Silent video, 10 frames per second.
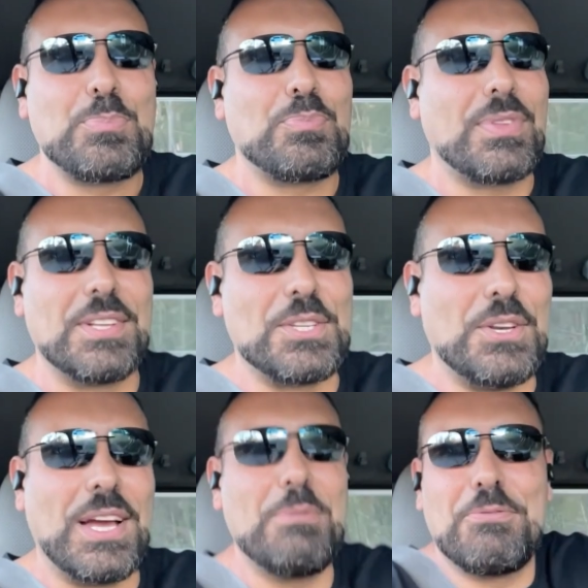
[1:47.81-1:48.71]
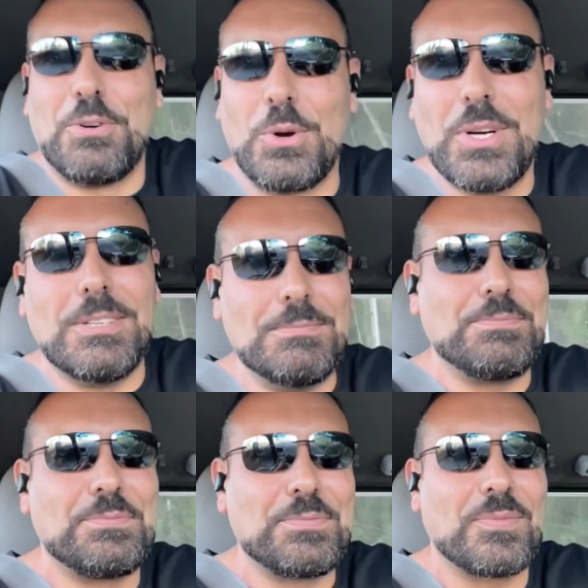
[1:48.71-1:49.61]
there's a name for it.
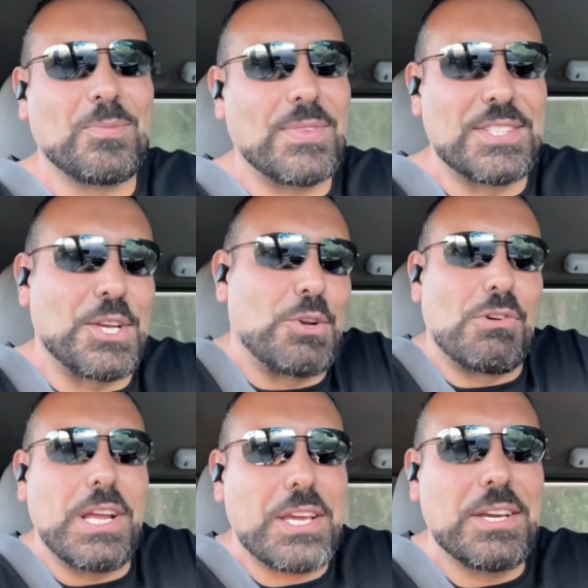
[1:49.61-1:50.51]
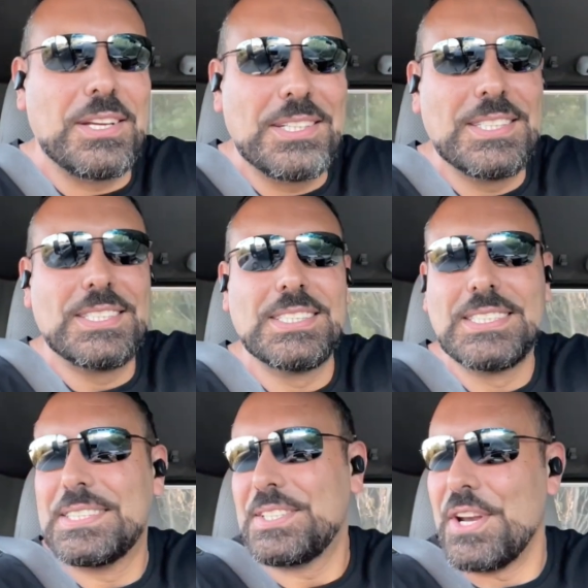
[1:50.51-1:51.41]
It's a Greek
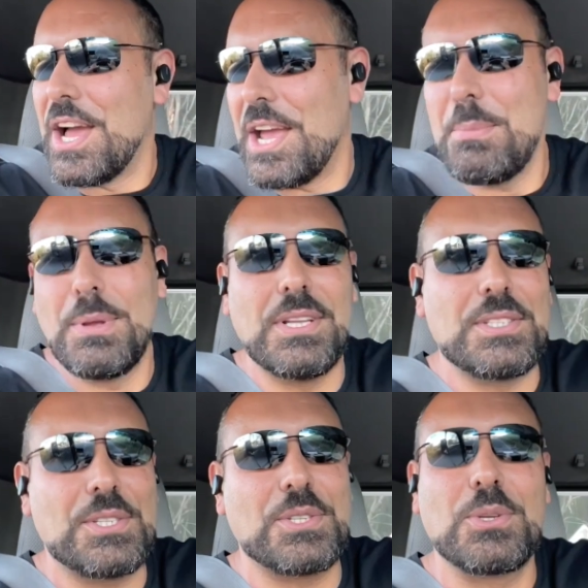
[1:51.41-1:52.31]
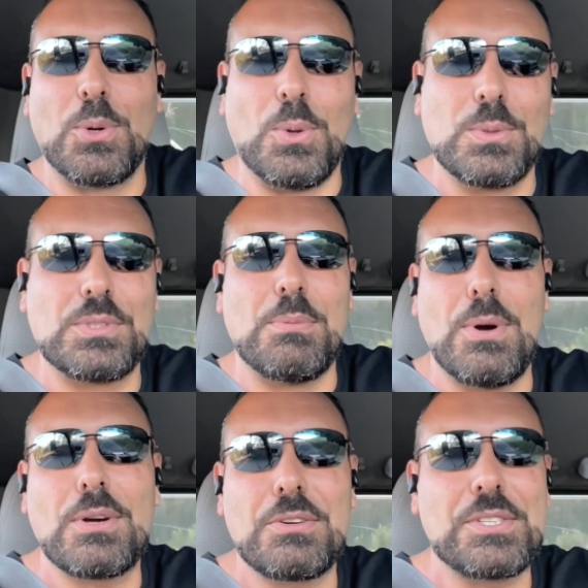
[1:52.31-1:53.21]
name, and it's called
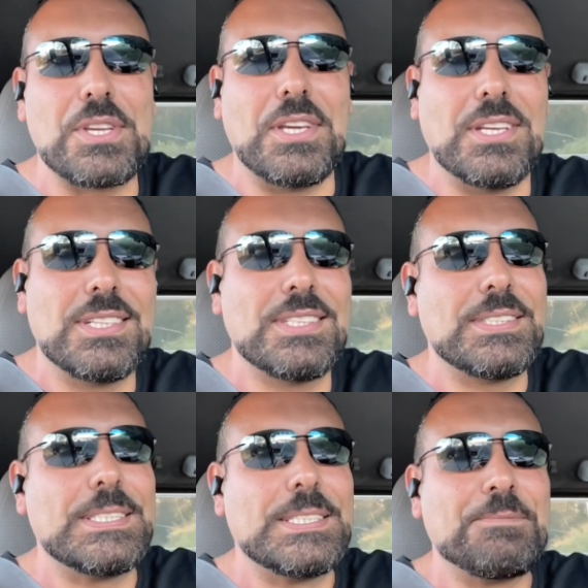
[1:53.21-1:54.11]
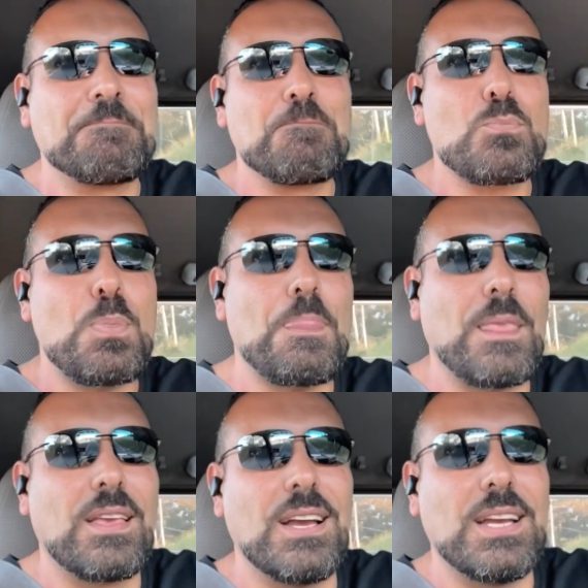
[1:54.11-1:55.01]
democracy.
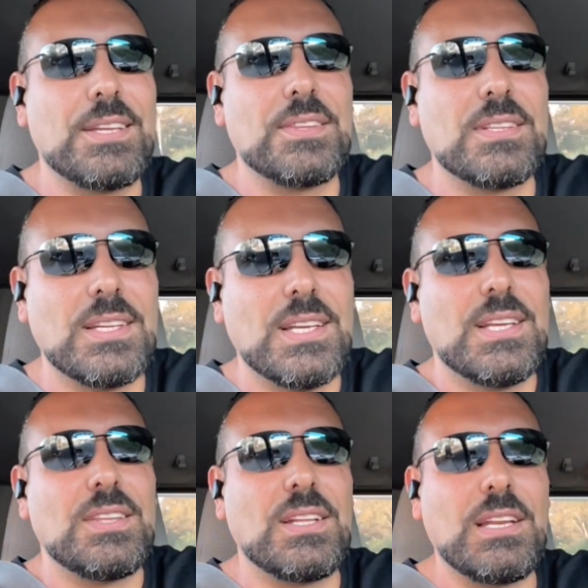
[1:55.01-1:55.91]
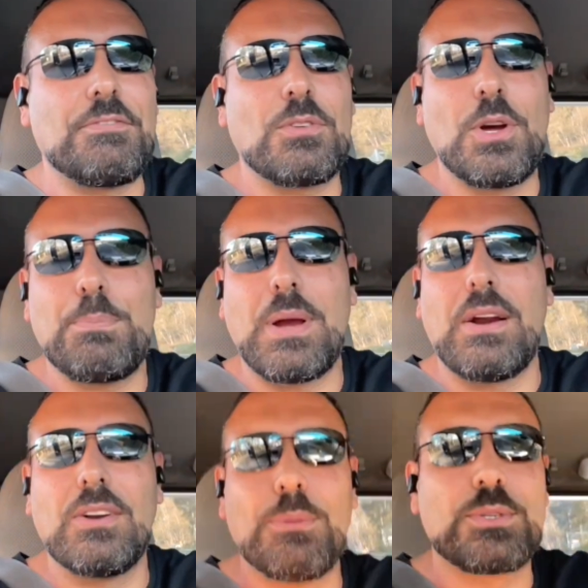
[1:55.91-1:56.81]
Okay, the left-right
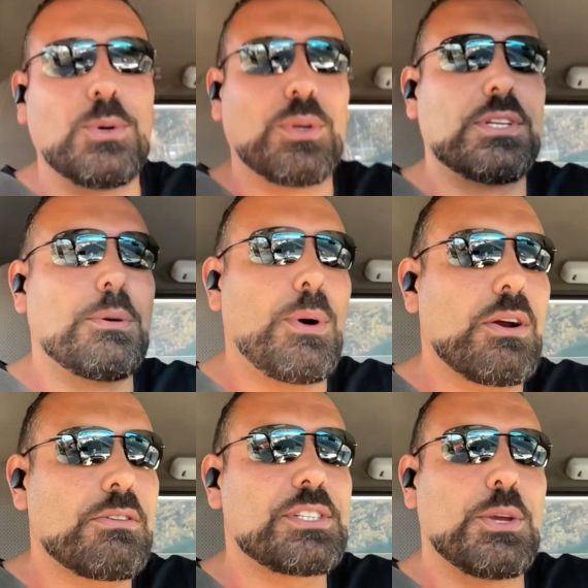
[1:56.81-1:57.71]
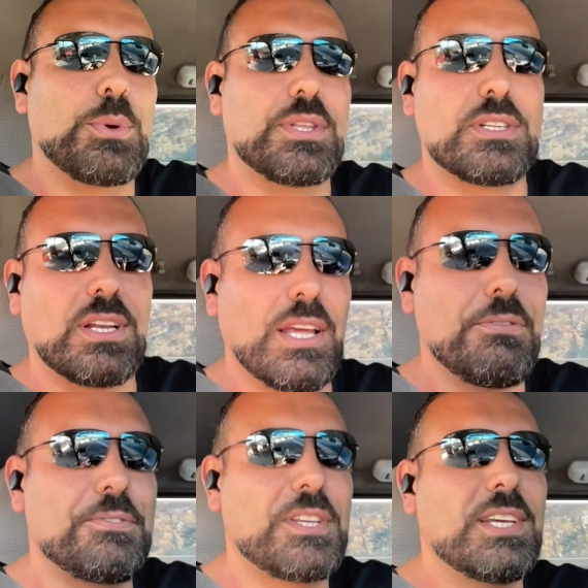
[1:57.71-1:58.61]
paradigm is called a democracy, where there's a
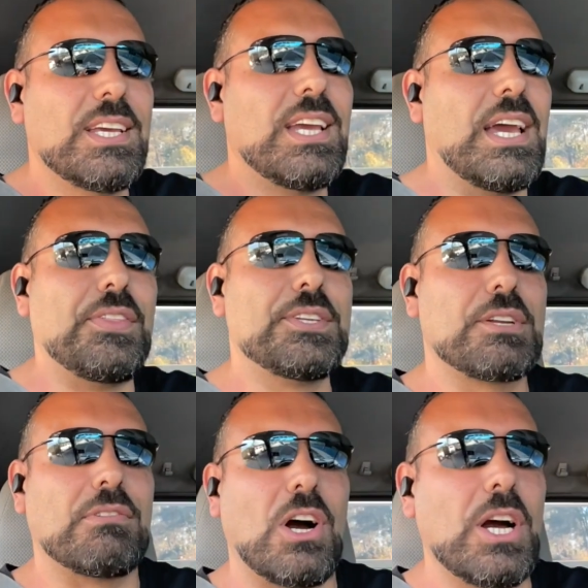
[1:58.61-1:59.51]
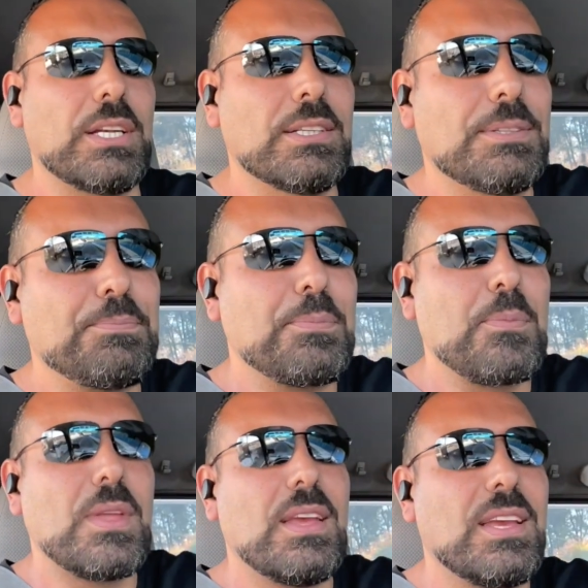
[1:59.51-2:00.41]
left and there's a right,
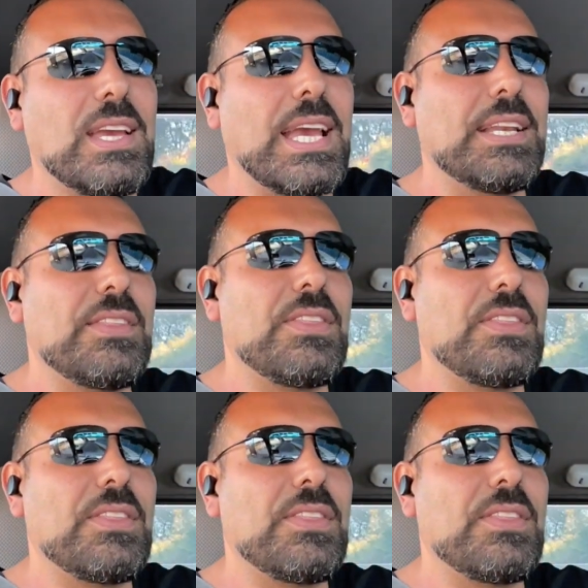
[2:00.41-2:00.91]
and